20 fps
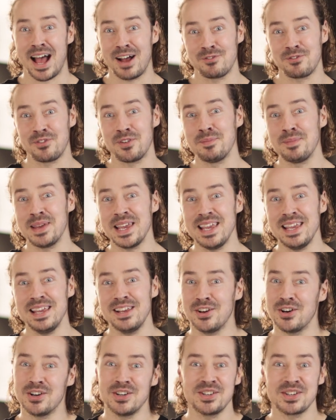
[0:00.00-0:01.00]
and for me
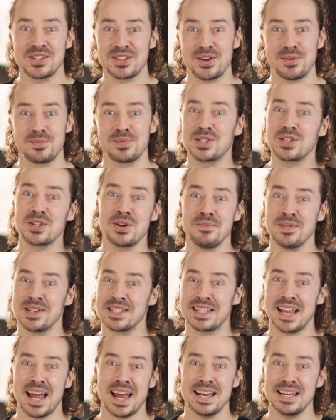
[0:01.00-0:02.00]
conjures up summer's
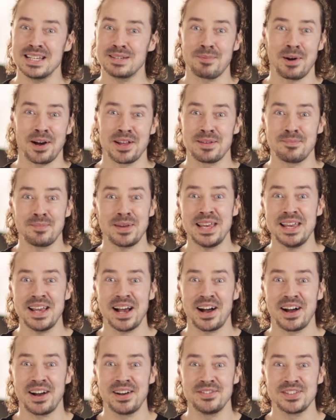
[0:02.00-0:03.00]
days by the
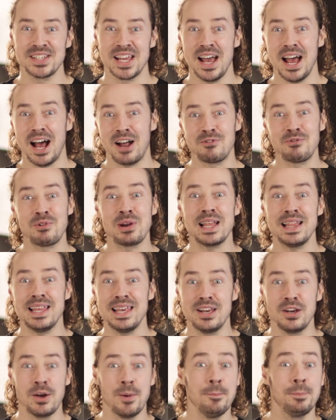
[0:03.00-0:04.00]
beehives and really
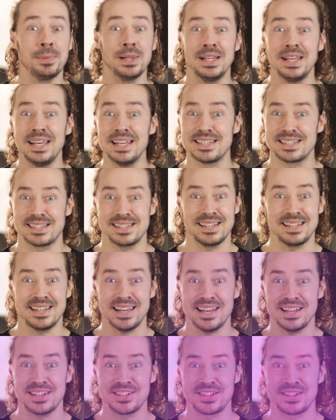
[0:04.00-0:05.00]
completes the
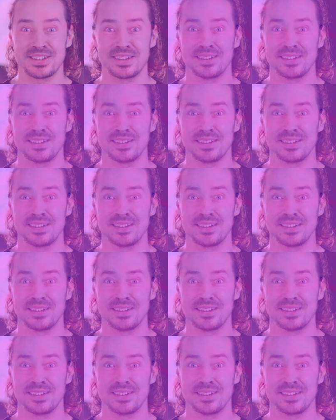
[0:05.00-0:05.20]
dish.